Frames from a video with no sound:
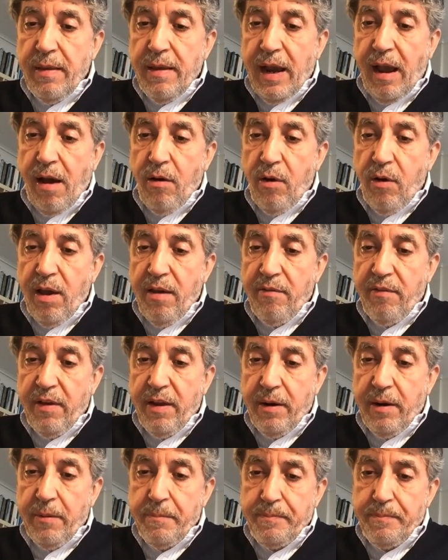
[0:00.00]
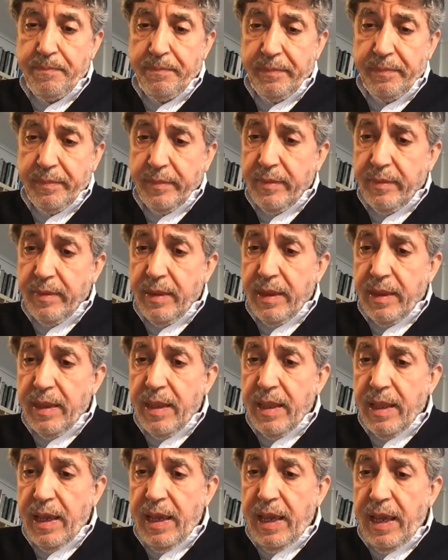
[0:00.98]
However,
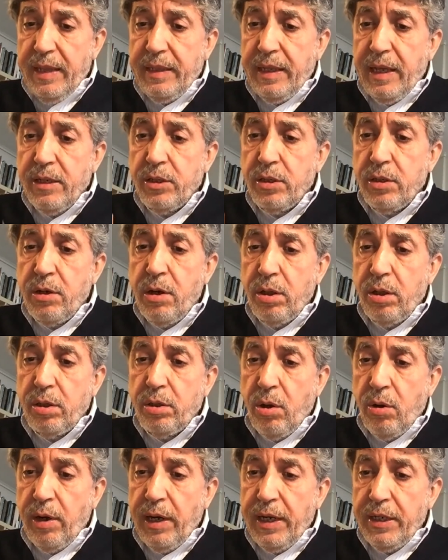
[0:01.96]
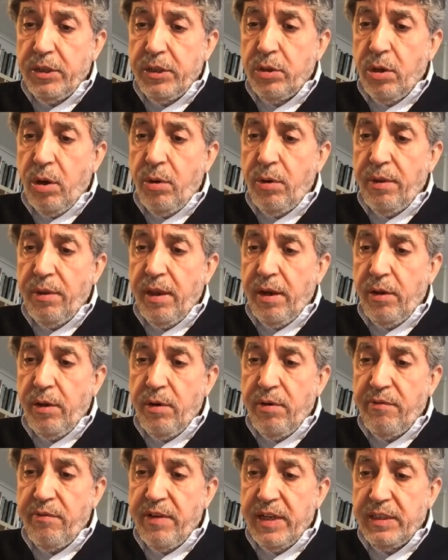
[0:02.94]
it has not only shown the
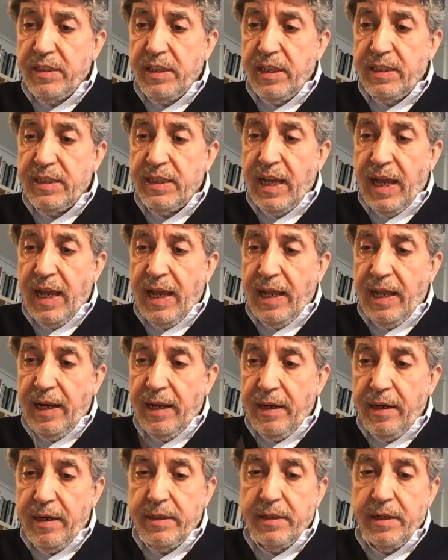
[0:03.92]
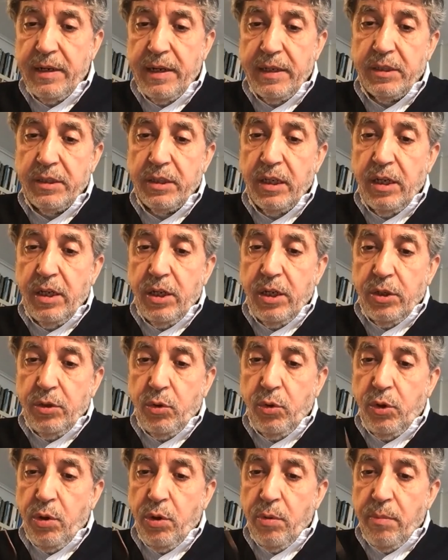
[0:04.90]
university's alertness
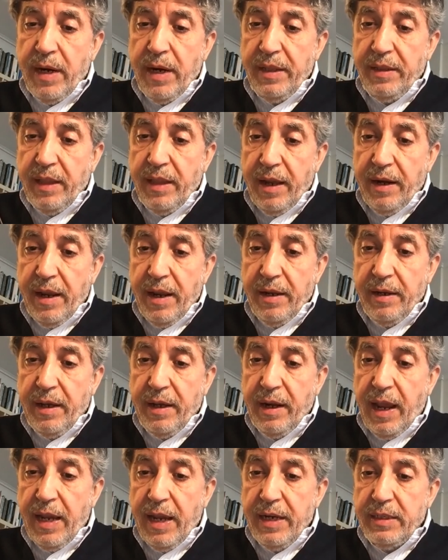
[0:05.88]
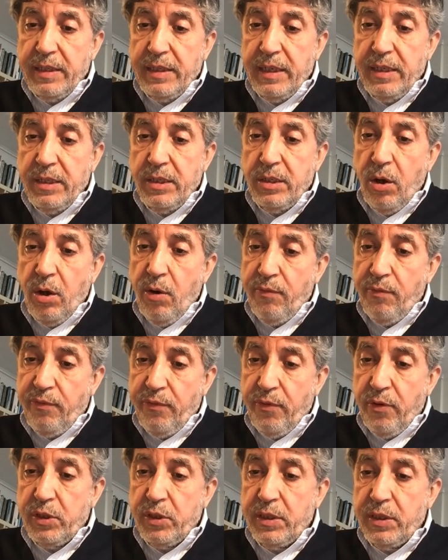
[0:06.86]
to humanitarian crisis of
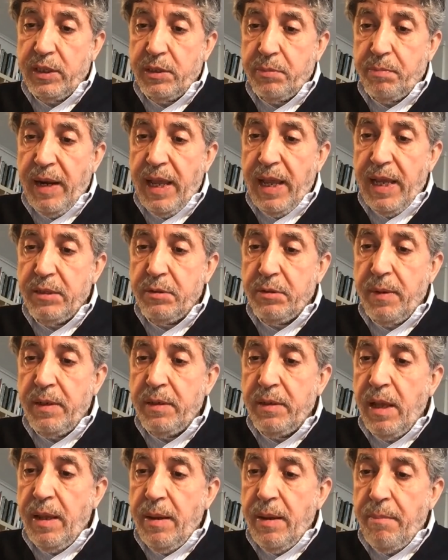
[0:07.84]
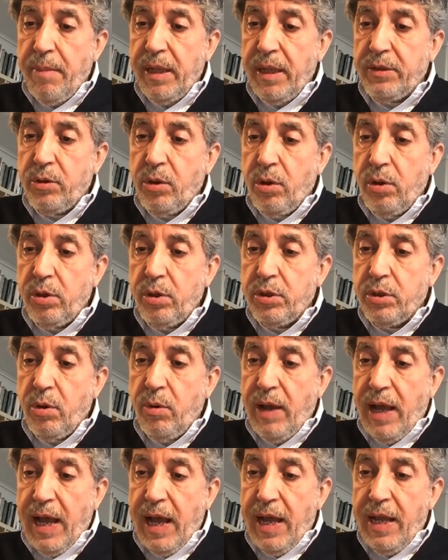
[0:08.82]
forced displacement, but
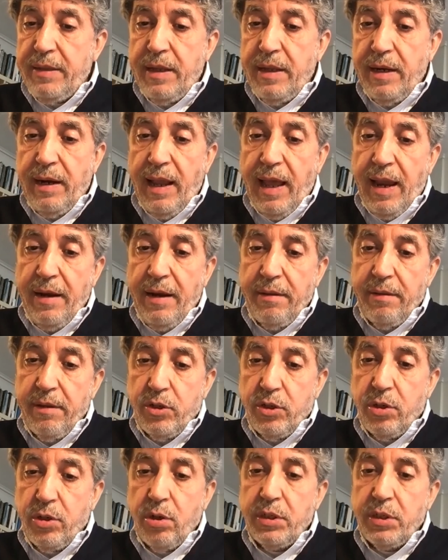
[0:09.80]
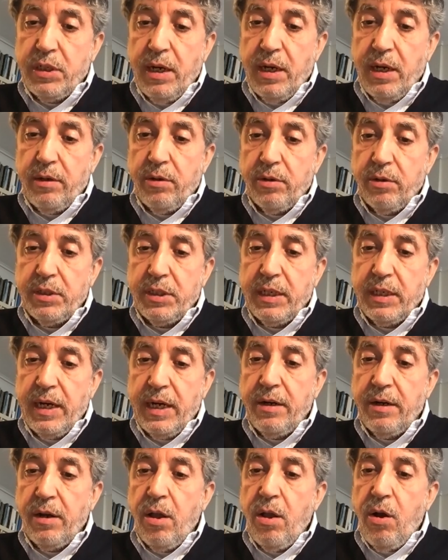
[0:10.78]
also underlined the social
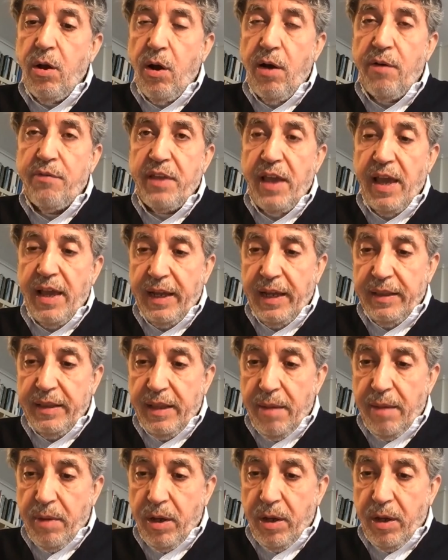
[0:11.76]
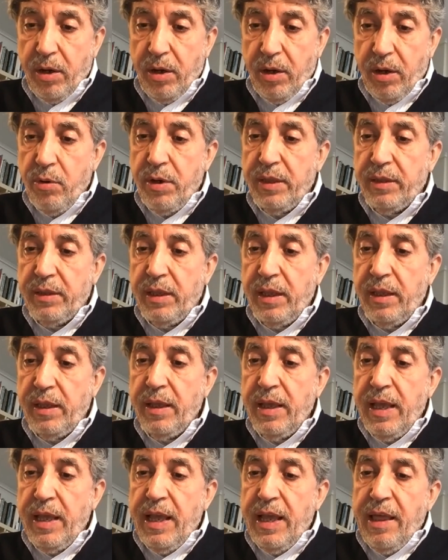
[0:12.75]
concern of the academic
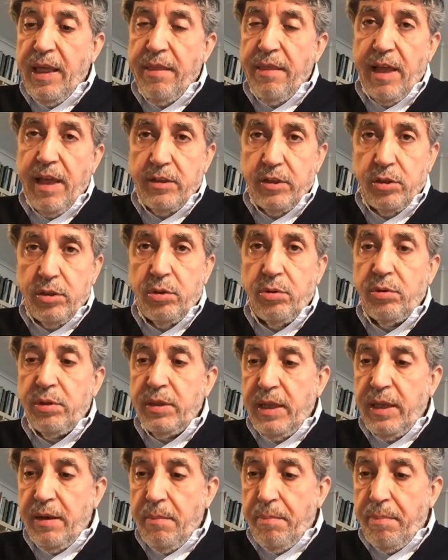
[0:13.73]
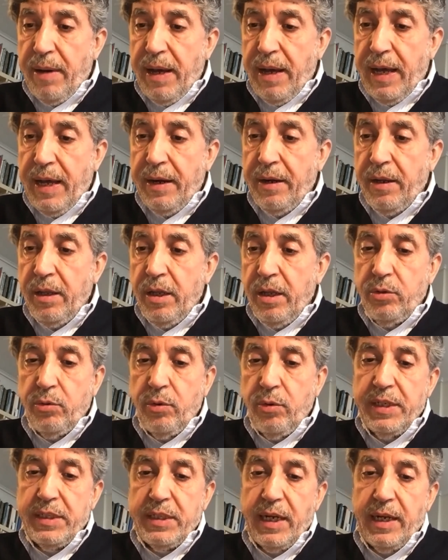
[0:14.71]
community that stood in par
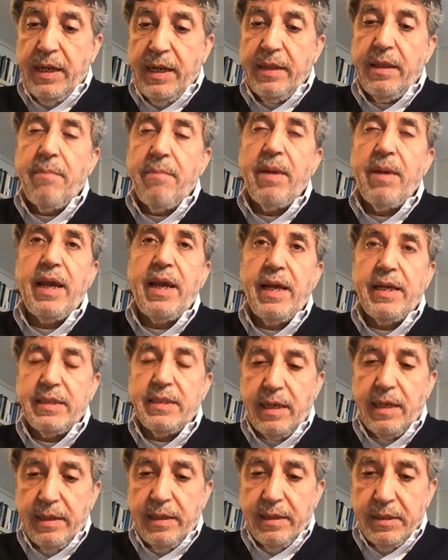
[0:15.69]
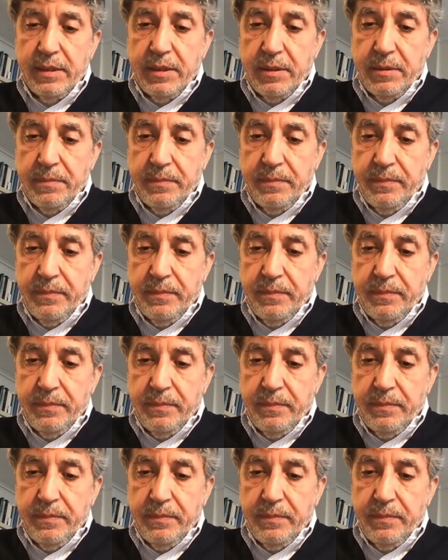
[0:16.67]
to its academic excellence.